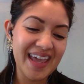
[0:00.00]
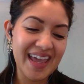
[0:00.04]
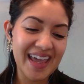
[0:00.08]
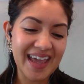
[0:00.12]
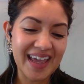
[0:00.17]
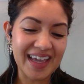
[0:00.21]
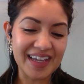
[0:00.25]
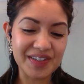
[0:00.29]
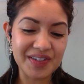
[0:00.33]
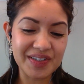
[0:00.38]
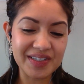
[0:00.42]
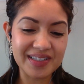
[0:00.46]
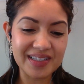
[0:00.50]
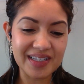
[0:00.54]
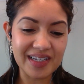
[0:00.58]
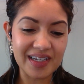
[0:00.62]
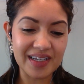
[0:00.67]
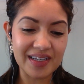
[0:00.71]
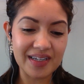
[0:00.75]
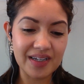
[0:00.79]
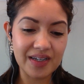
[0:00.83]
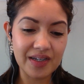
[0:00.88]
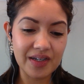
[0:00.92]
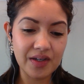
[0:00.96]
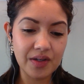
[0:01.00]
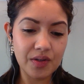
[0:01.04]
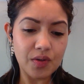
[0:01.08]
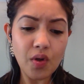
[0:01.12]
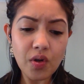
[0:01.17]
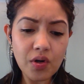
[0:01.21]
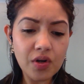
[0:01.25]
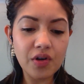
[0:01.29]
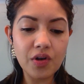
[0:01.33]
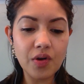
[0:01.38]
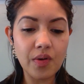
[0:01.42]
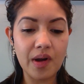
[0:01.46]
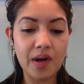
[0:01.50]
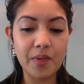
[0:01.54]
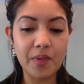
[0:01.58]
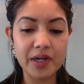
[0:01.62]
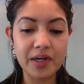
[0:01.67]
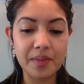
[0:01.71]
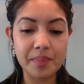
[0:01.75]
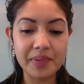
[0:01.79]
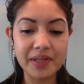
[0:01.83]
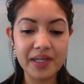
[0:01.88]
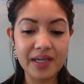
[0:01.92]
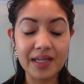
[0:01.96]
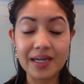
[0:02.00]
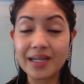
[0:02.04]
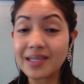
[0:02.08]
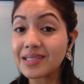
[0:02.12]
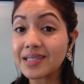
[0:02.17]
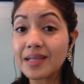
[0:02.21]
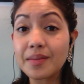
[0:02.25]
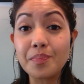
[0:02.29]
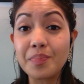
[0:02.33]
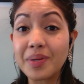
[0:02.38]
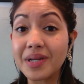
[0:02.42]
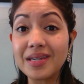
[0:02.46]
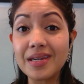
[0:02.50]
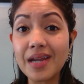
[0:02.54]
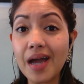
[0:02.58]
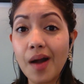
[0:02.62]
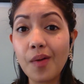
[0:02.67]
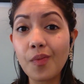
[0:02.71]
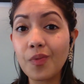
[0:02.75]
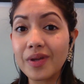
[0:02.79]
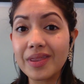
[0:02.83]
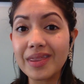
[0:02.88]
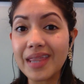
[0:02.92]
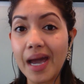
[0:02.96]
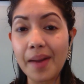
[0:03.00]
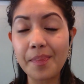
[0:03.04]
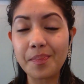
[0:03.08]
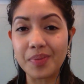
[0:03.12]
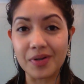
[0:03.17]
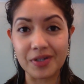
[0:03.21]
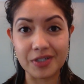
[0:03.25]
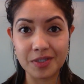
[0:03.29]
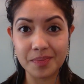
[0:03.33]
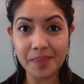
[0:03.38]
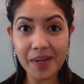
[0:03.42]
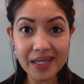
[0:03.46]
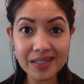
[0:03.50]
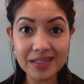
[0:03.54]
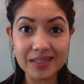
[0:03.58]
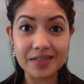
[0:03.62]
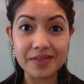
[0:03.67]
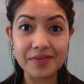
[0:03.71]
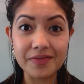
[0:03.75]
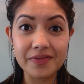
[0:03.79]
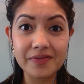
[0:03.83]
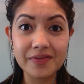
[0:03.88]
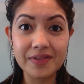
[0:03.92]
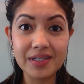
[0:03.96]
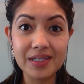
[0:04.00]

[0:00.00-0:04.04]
And she said, no, I to play. And I said, but not with that perspective.